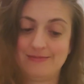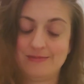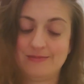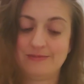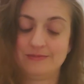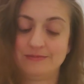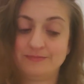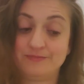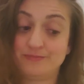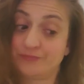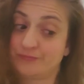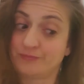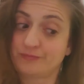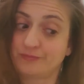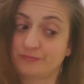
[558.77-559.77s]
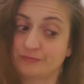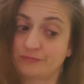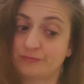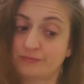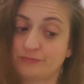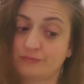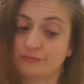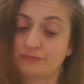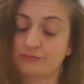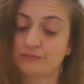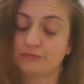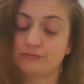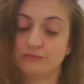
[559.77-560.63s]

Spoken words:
(no one is talking)